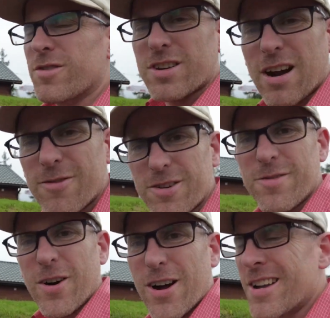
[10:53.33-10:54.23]
covered in
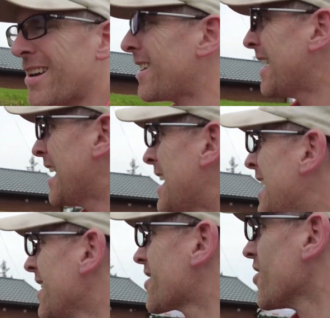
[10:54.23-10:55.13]
fog.
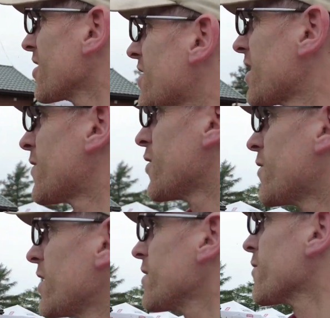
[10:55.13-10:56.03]
You can only see a few
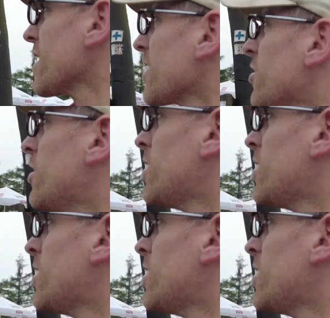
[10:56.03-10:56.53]
feet in front of you.